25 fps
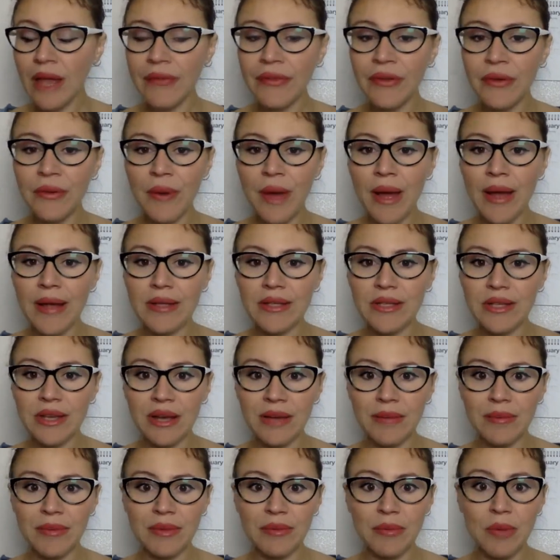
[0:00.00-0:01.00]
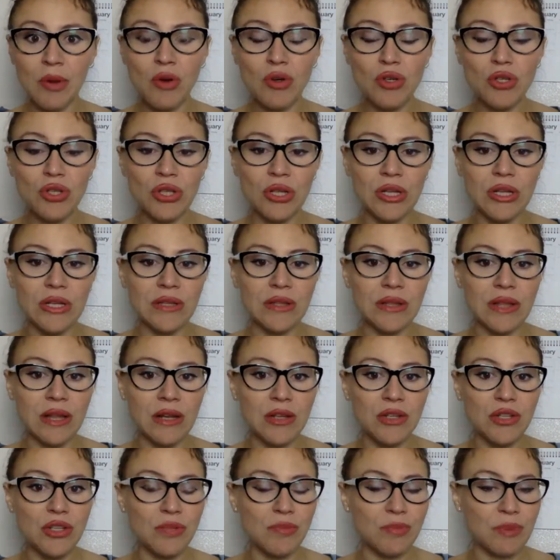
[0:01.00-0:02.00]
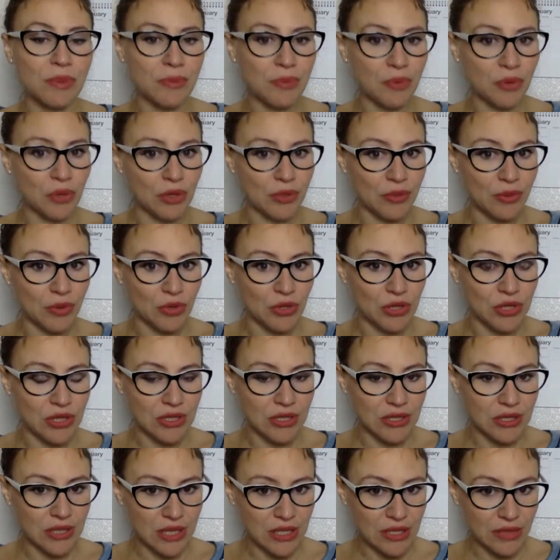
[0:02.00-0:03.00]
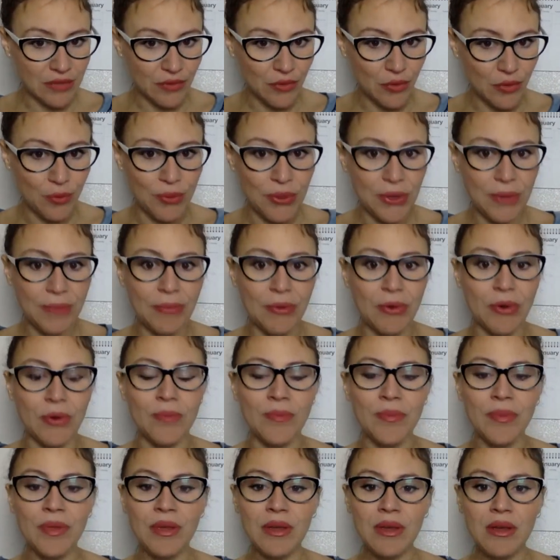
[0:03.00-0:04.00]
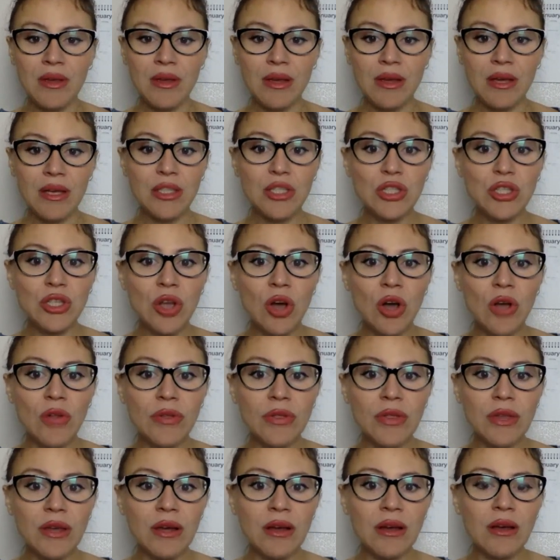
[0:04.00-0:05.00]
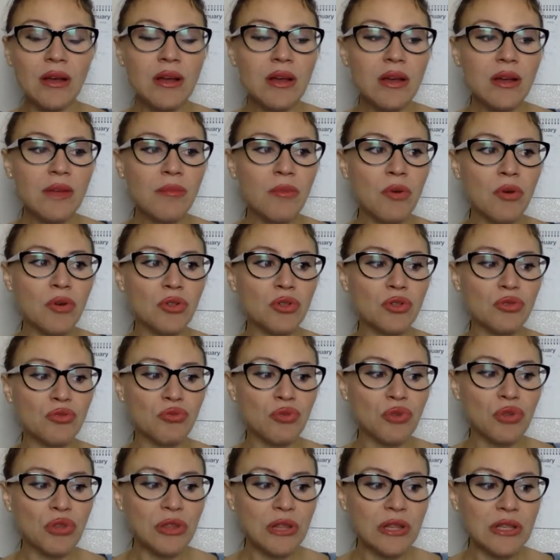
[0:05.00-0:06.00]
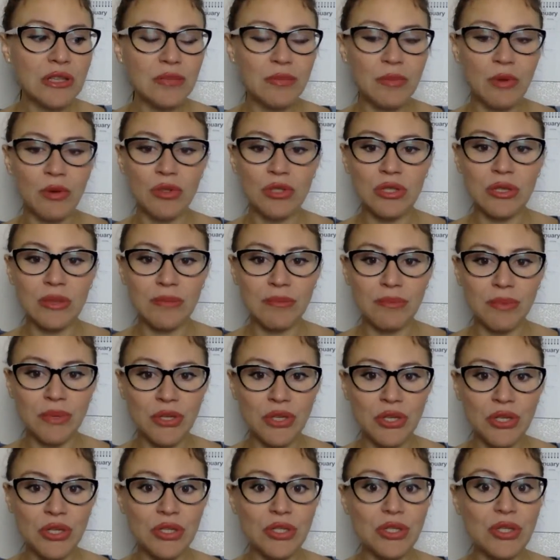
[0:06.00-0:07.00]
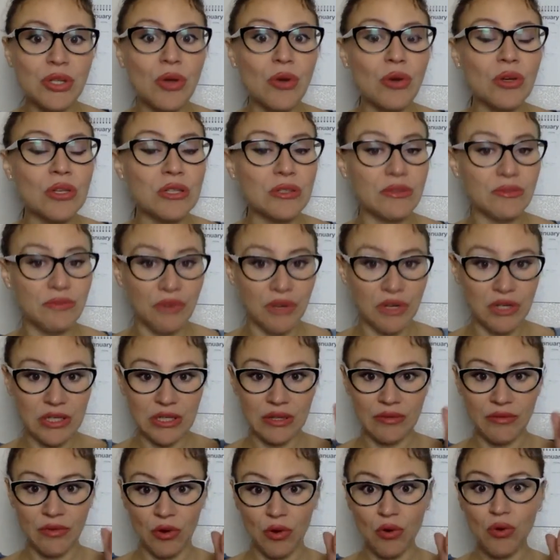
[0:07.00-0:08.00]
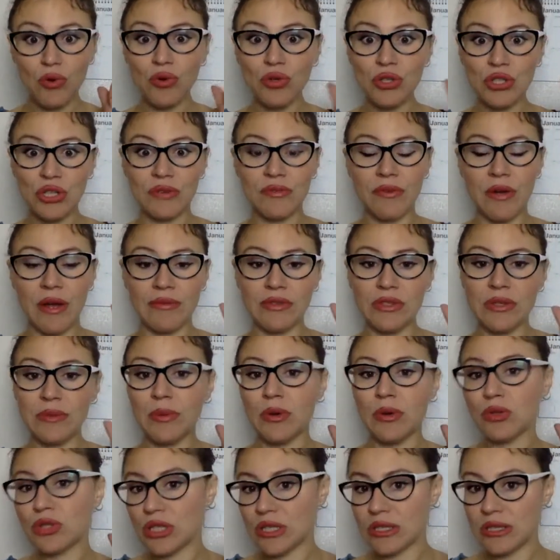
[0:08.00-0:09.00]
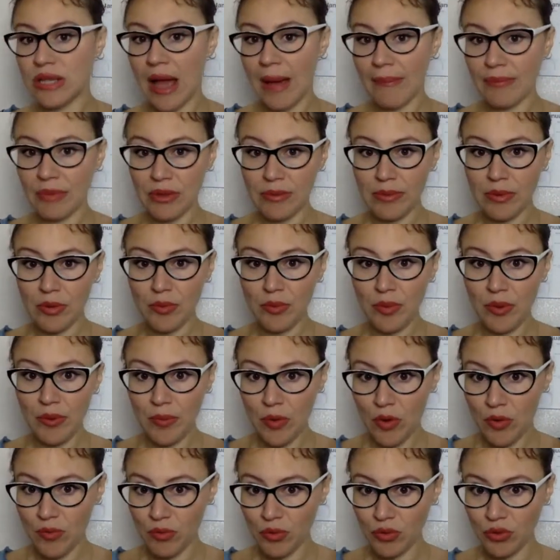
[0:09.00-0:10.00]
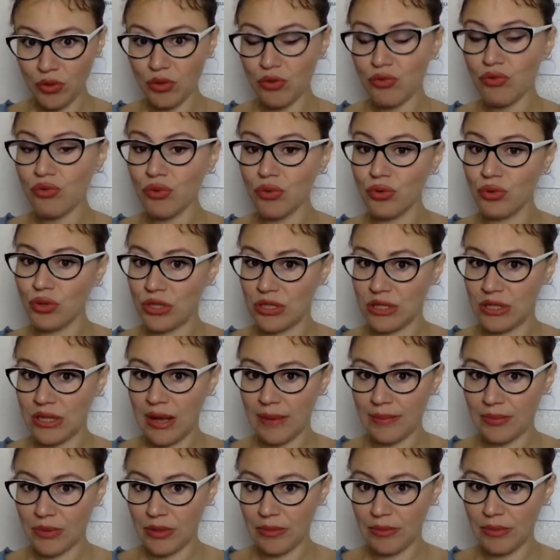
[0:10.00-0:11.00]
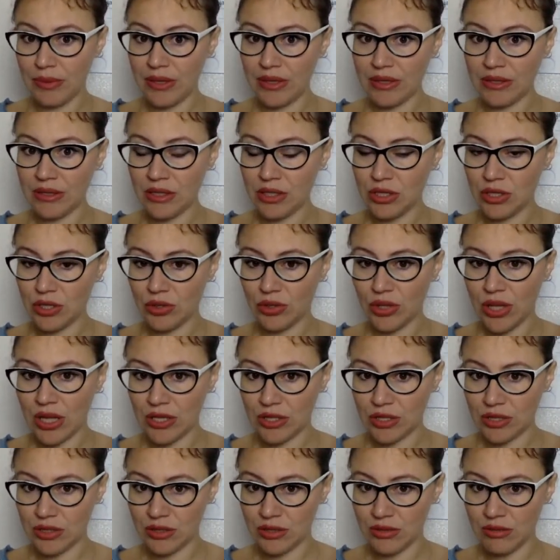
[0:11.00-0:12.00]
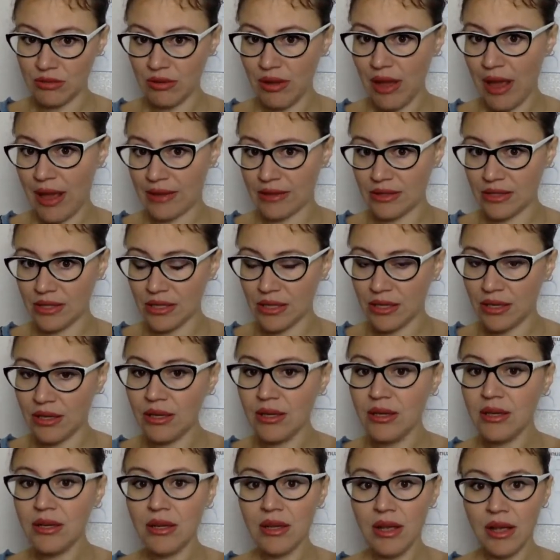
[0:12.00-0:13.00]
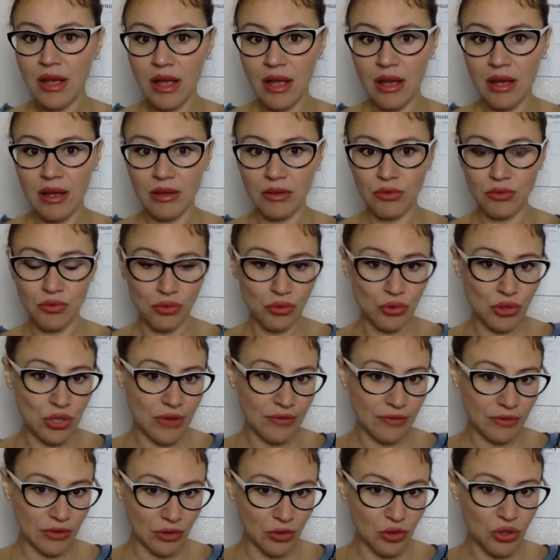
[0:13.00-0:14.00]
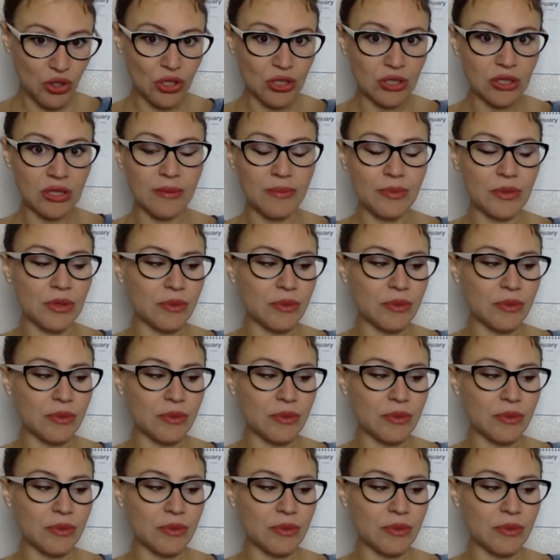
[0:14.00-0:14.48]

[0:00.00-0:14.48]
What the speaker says: at the right time. Emotionally intelligent people are the most successful people. It's not the most ruthless, most ambitious. No, it's first of all who survives. The most adaptable people. Moon rules adaptability, so does Cancer. It rules evolution,